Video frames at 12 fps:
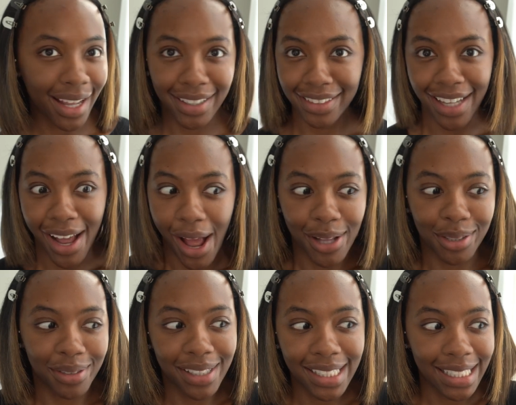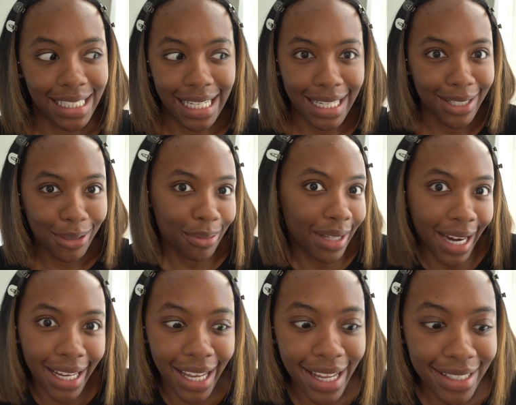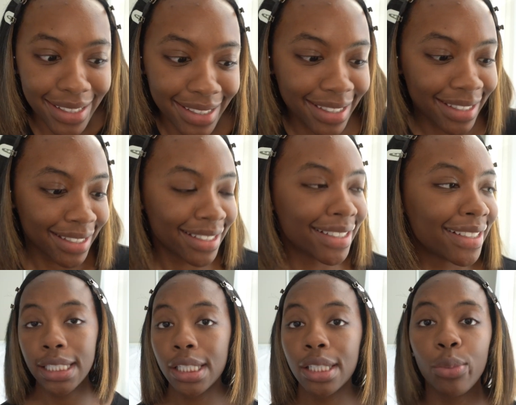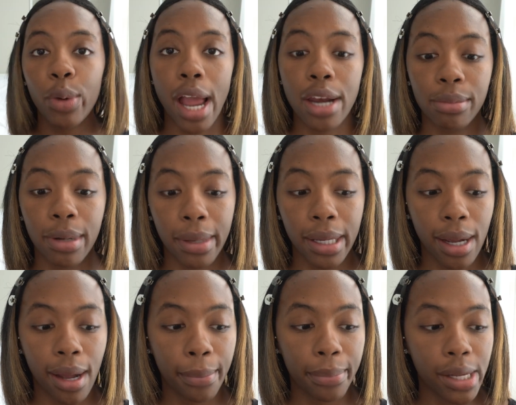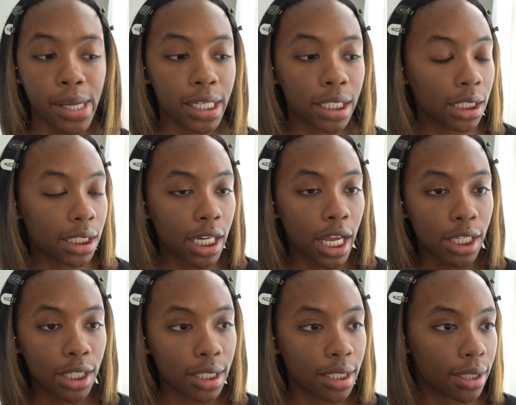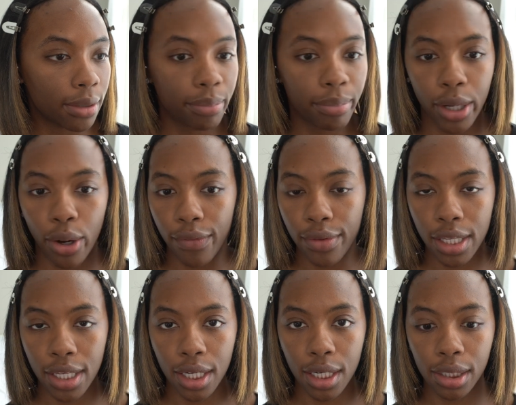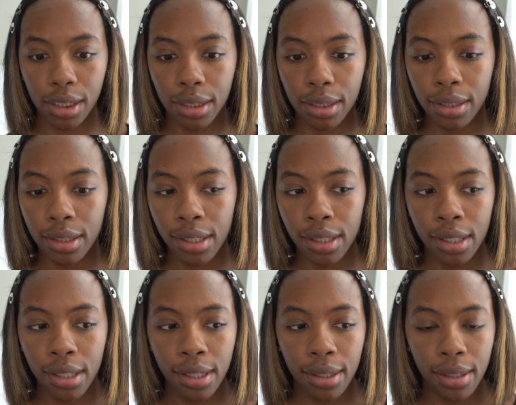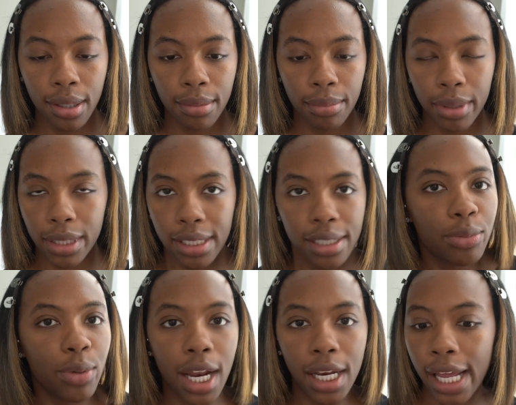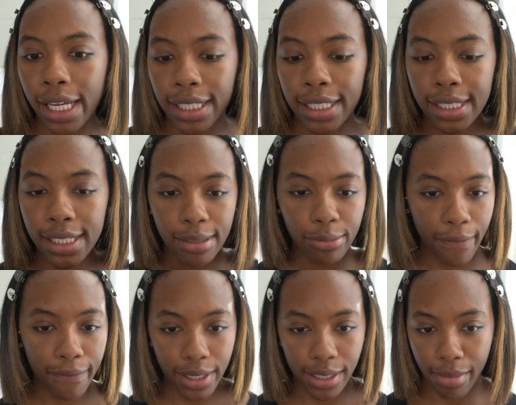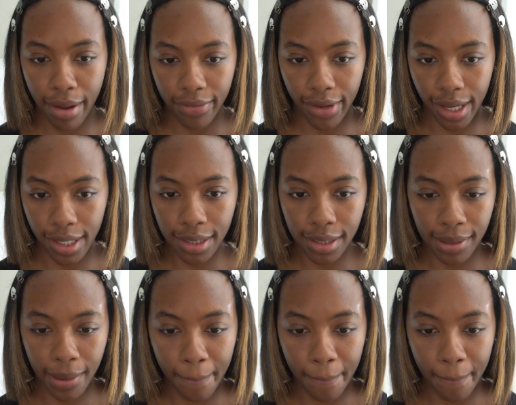Yeah, so let's get into it, I guess. This is the way I do my makeup. It's changed a bit over the years, but this is what I like and this is what fits my face.